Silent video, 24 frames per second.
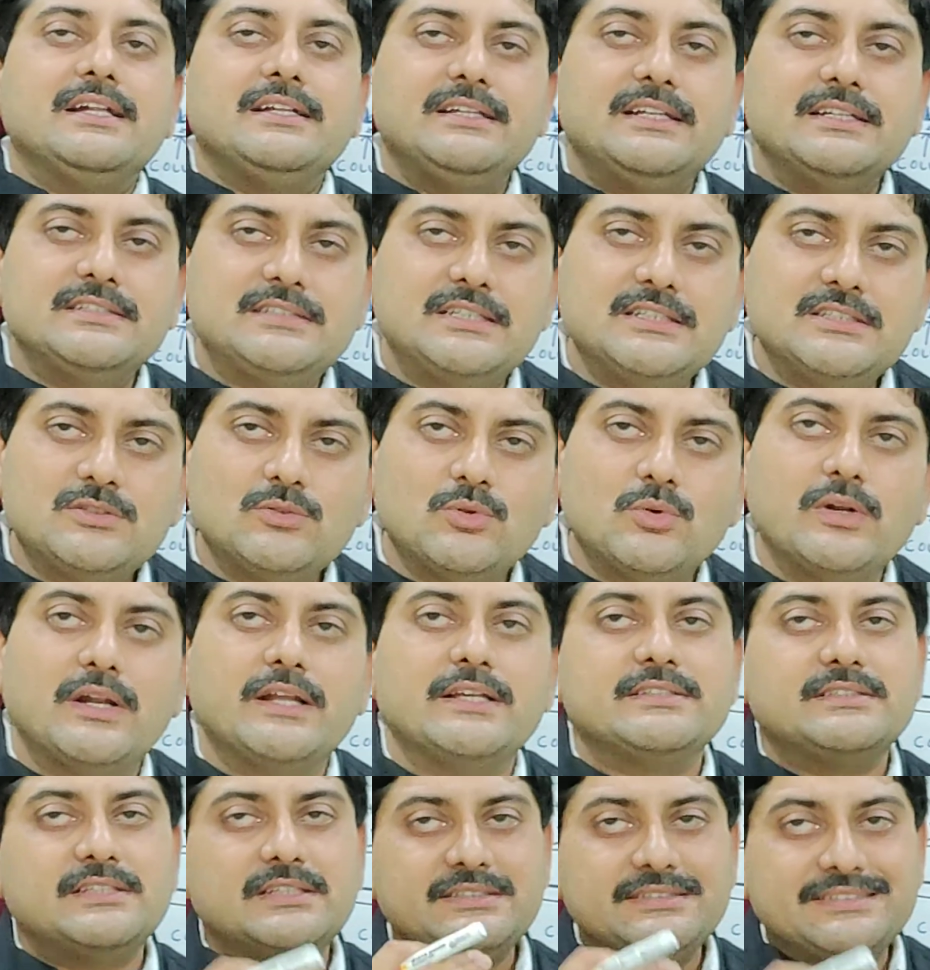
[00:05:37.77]
This is known
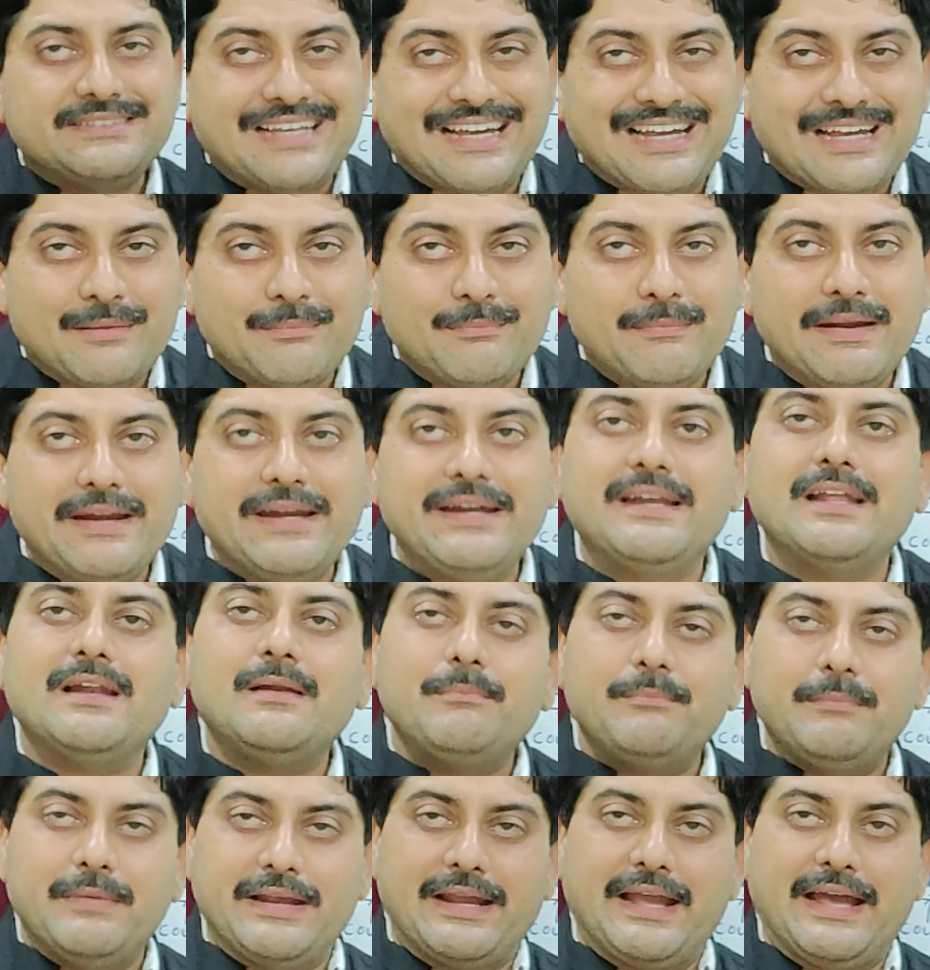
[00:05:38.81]
as the
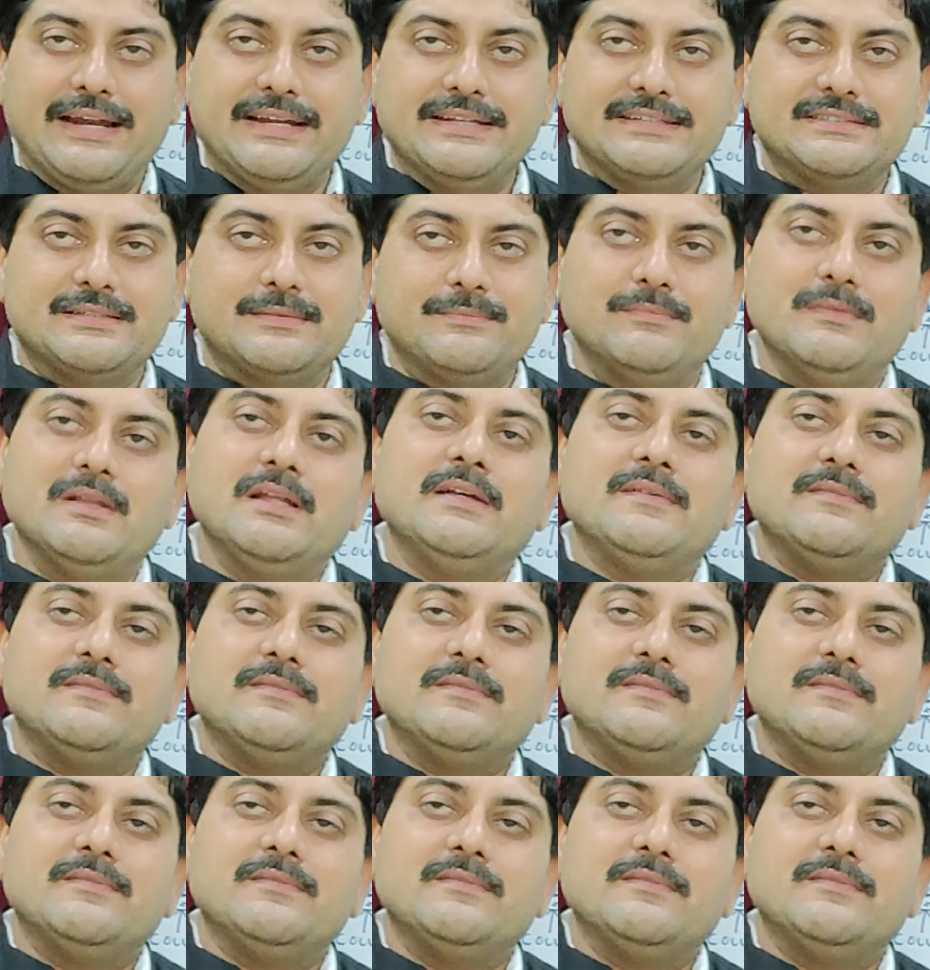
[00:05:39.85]
segmental mechanism.